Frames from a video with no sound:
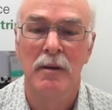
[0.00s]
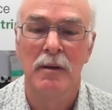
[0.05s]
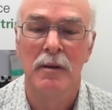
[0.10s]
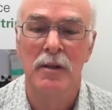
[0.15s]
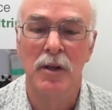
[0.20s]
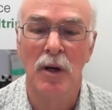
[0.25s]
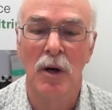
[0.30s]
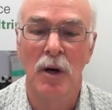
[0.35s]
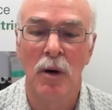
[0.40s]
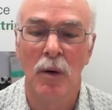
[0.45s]

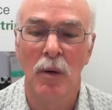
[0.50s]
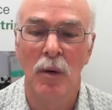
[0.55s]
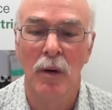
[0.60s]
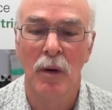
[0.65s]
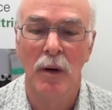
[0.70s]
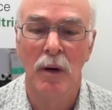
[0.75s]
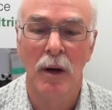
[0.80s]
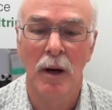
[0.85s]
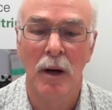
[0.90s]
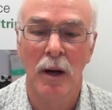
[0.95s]

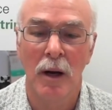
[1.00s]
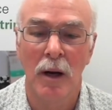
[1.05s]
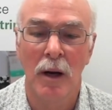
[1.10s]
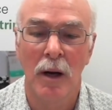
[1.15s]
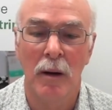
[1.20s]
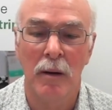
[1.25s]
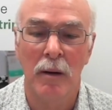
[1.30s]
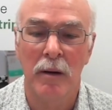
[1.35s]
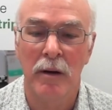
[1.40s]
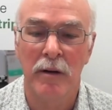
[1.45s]
So uh,
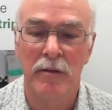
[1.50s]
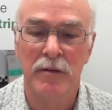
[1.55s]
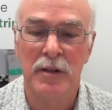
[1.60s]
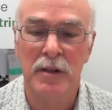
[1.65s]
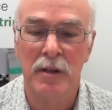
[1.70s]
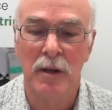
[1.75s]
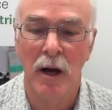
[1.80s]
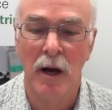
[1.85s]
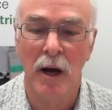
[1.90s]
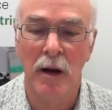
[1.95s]
if
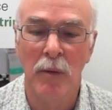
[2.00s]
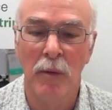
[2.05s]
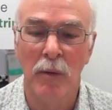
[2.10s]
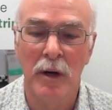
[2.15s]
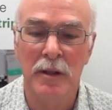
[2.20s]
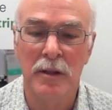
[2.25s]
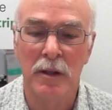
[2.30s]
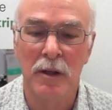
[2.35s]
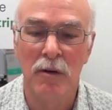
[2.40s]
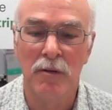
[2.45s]
I
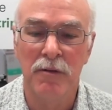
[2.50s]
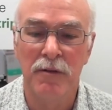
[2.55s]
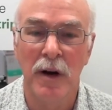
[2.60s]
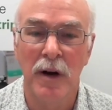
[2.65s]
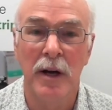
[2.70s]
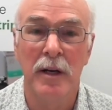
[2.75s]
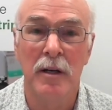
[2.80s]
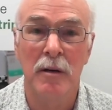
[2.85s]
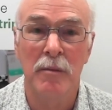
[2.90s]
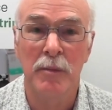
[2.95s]
want to go
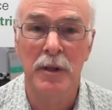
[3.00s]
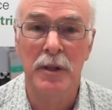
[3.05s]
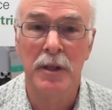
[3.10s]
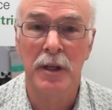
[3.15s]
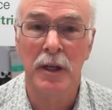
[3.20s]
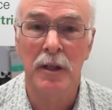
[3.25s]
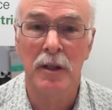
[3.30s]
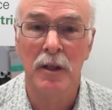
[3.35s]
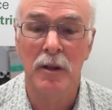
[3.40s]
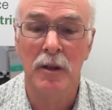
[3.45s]
find a
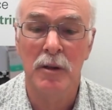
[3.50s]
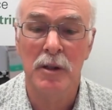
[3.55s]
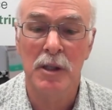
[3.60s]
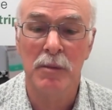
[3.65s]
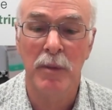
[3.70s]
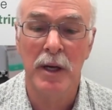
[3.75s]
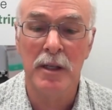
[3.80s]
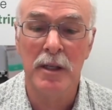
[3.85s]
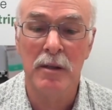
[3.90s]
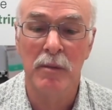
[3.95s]
particular
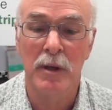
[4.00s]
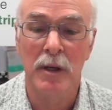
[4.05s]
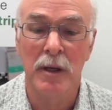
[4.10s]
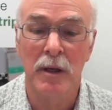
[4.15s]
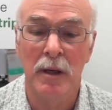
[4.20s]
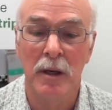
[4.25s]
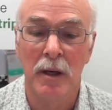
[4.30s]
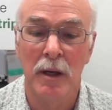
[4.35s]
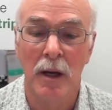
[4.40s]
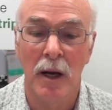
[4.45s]
specimen,